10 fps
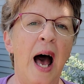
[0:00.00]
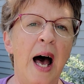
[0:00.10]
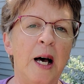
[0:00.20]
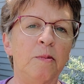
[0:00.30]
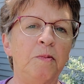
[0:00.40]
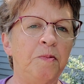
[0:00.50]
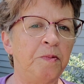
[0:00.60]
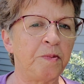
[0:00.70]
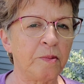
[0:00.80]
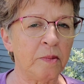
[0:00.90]

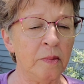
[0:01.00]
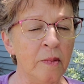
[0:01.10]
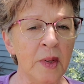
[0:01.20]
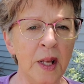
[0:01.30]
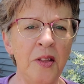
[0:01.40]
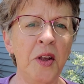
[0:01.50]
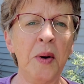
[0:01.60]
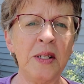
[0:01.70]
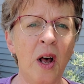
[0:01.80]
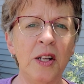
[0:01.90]
There
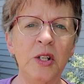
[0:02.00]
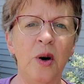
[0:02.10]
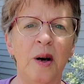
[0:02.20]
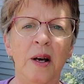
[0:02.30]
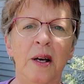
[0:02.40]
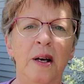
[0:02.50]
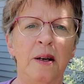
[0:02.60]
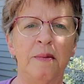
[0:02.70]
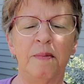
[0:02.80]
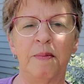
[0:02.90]
is also
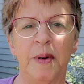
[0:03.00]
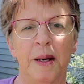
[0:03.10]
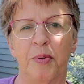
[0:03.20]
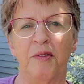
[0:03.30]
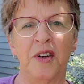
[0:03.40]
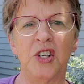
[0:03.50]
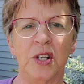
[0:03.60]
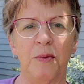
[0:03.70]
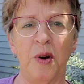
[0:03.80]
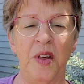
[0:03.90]
a
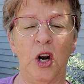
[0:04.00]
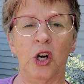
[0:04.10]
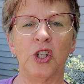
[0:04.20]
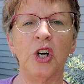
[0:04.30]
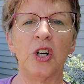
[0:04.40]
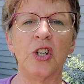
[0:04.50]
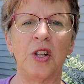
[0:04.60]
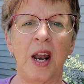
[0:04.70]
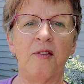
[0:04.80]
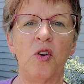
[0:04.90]
provision within our church
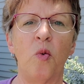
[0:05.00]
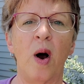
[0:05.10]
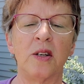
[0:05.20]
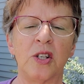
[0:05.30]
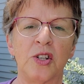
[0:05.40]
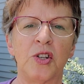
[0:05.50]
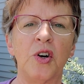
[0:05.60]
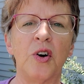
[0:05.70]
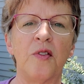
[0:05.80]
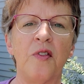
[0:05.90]
that if you want to
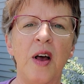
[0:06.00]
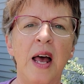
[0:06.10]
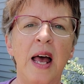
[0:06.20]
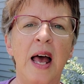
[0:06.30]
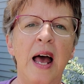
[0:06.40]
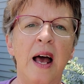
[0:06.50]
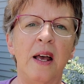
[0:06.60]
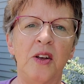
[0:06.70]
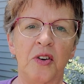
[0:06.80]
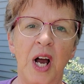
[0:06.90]
serve
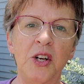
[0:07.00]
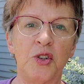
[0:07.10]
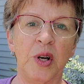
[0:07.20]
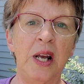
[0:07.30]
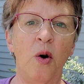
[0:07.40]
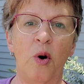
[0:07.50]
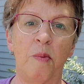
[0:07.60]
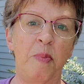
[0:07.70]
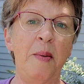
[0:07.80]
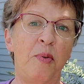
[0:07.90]
your country or
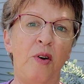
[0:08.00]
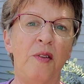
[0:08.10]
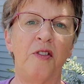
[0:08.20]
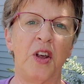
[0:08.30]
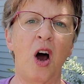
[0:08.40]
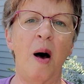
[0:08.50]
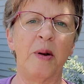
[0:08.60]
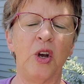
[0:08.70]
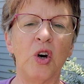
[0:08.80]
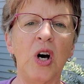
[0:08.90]
people for the
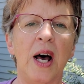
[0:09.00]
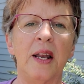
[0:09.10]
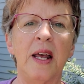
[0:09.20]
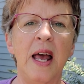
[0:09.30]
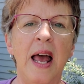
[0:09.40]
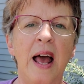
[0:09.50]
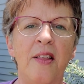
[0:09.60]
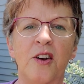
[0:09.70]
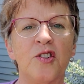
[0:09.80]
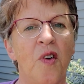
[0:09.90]
common good,
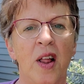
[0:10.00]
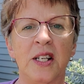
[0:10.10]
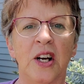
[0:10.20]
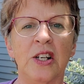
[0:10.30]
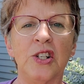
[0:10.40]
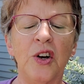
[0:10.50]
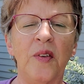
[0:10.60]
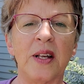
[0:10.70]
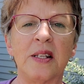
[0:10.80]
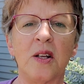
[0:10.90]
there's voluntary
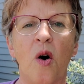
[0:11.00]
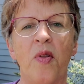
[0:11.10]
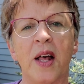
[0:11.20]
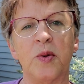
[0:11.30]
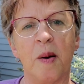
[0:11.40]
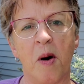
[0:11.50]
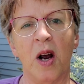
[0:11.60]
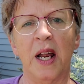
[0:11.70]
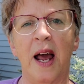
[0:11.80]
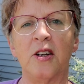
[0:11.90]
service. So that's why
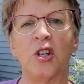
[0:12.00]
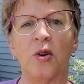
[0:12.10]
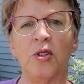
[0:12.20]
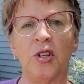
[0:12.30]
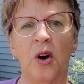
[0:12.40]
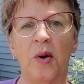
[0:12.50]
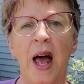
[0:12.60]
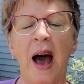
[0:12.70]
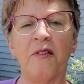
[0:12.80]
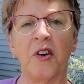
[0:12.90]
Mark and I chose to go
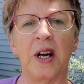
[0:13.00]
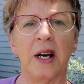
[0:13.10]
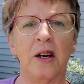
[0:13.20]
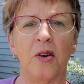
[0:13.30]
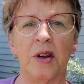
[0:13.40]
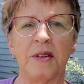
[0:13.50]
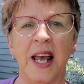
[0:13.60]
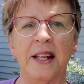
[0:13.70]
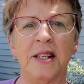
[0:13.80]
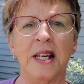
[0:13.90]
to Africa, go to
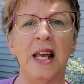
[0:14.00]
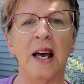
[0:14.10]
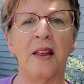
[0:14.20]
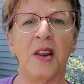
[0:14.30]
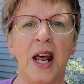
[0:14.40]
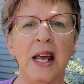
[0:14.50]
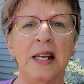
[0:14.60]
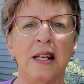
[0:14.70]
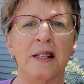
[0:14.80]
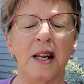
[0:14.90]
Tanzania in the
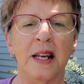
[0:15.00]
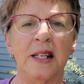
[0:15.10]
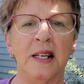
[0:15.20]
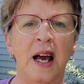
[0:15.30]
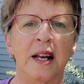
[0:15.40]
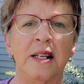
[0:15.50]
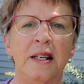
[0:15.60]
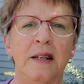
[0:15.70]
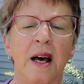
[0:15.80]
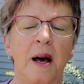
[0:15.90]
90s,
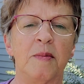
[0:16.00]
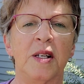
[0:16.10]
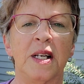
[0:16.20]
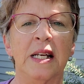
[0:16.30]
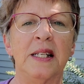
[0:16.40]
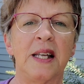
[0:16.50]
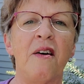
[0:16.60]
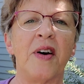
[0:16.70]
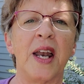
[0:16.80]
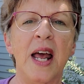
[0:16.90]
1990 to
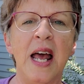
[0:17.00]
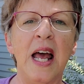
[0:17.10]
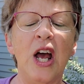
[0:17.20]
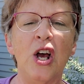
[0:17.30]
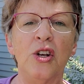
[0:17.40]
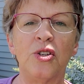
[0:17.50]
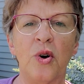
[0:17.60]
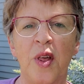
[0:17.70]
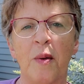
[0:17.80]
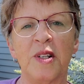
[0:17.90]
97.
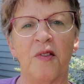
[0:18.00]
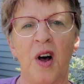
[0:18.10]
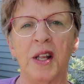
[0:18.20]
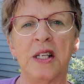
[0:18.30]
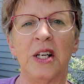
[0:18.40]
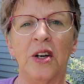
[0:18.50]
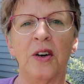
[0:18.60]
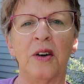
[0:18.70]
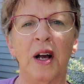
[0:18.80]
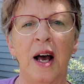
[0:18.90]
So that was a
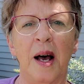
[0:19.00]
volunteer